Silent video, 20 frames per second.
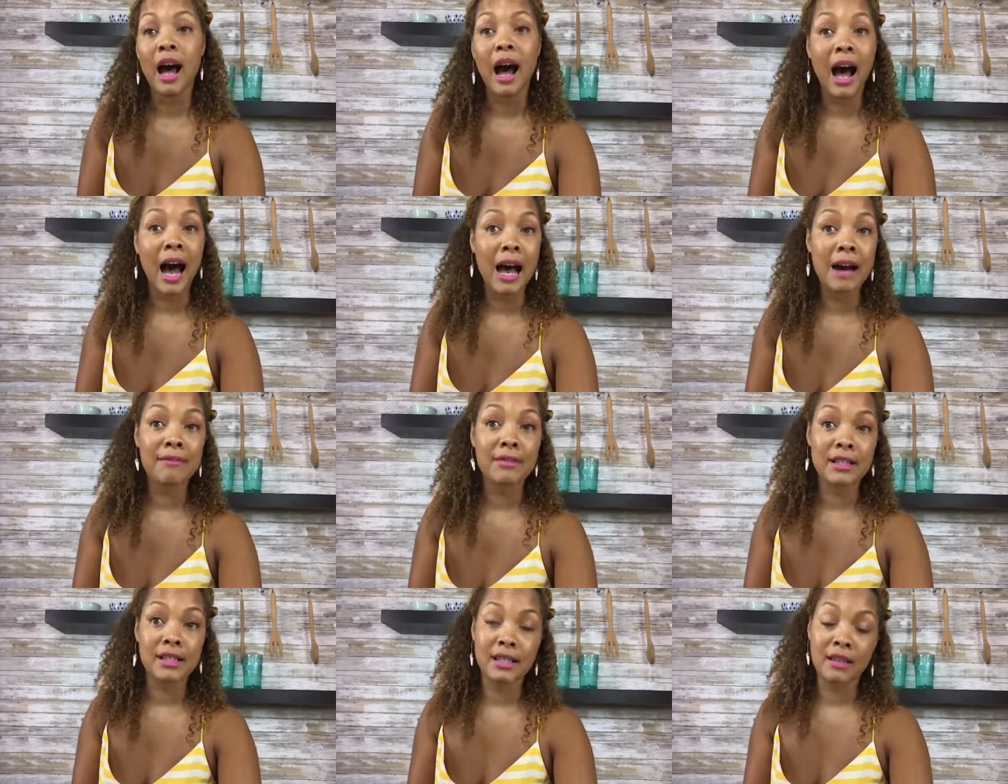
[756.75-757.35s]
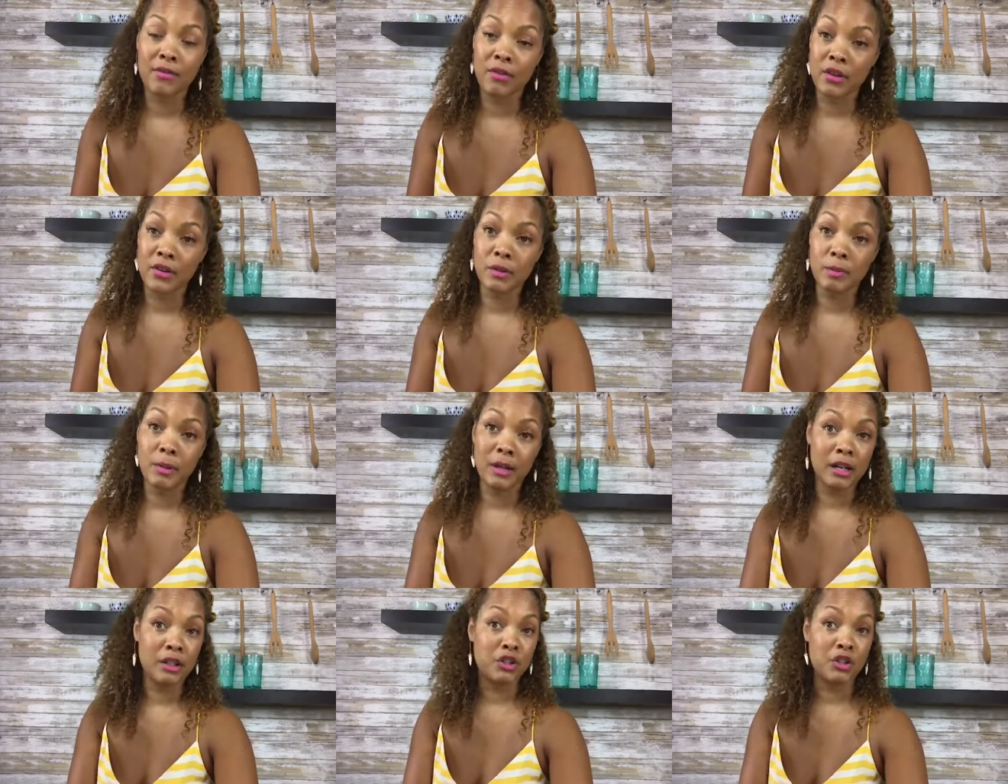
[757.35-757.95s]
obviously there's
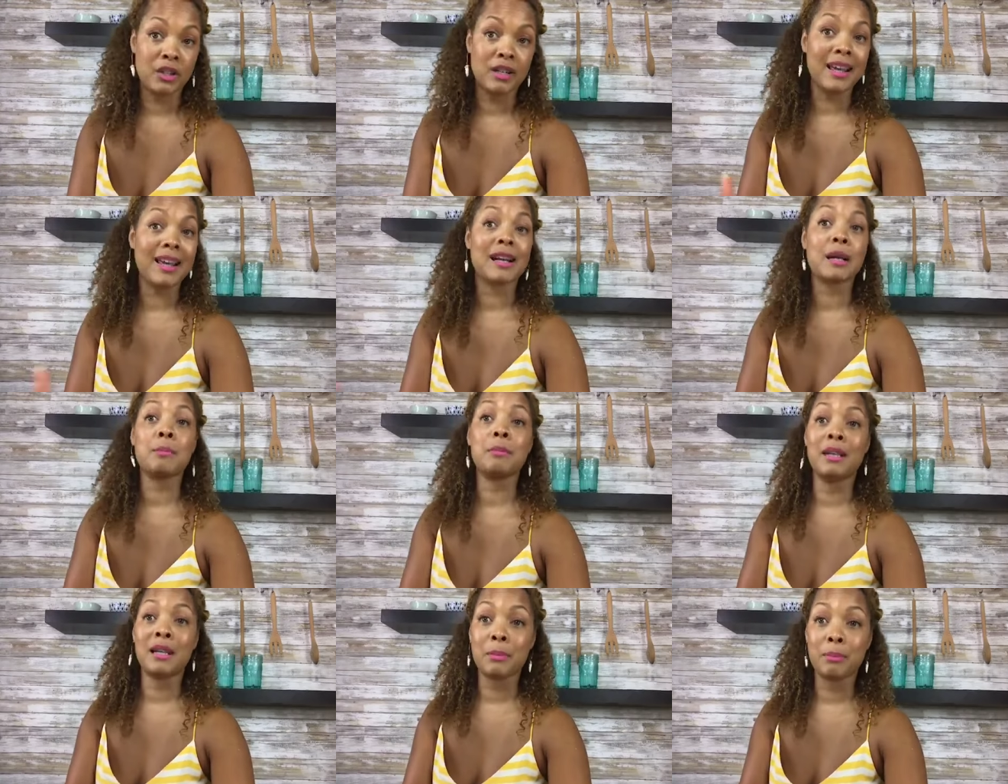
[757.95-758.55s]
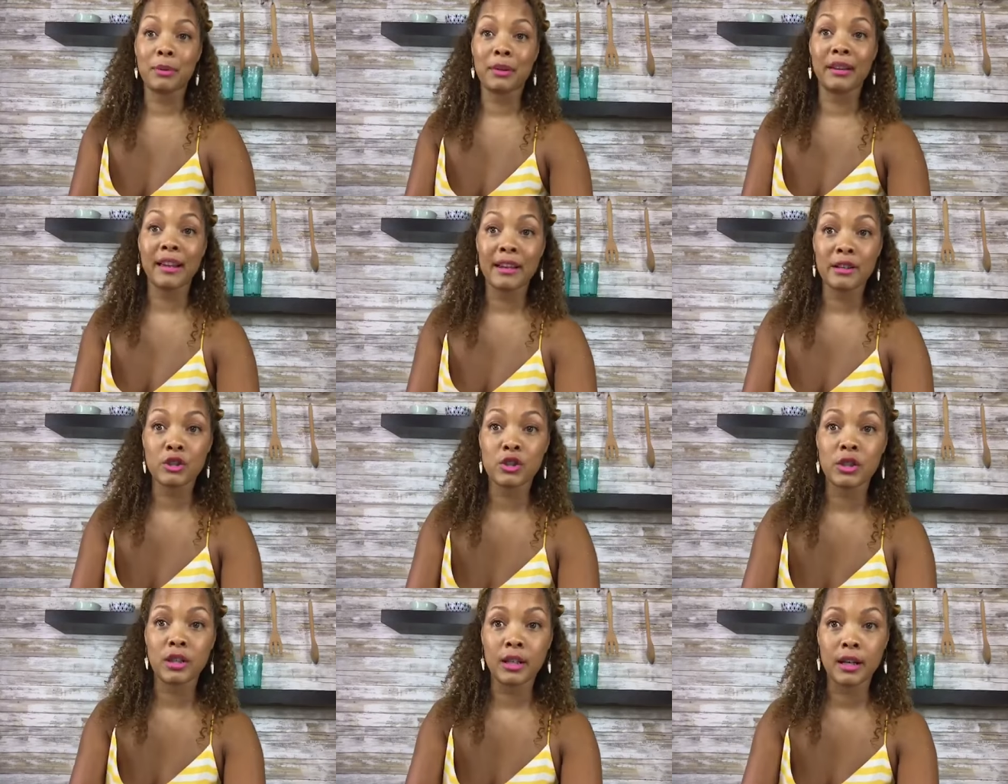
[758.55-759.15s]
been a genetic
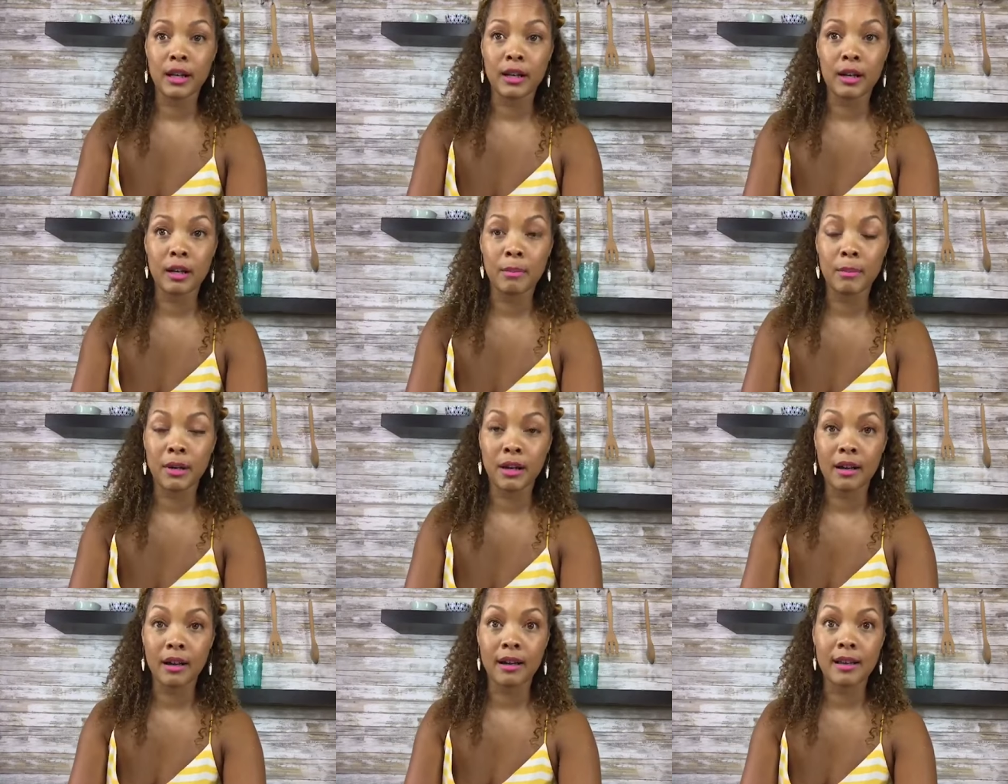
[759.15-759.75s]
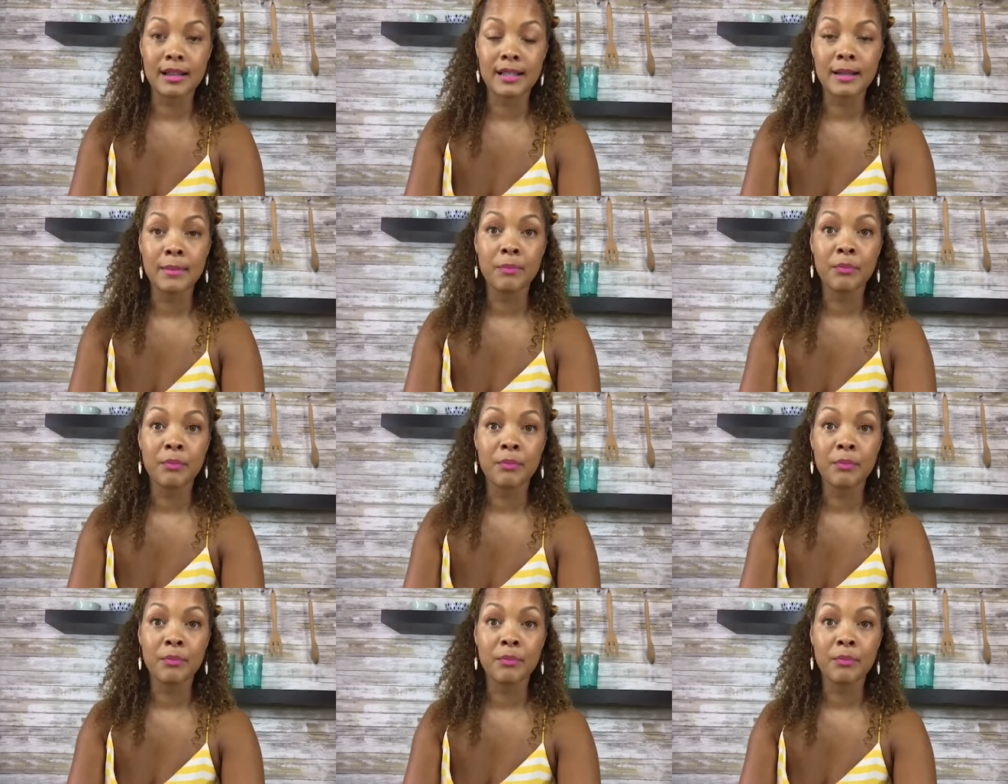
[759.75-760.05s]
manipulation here because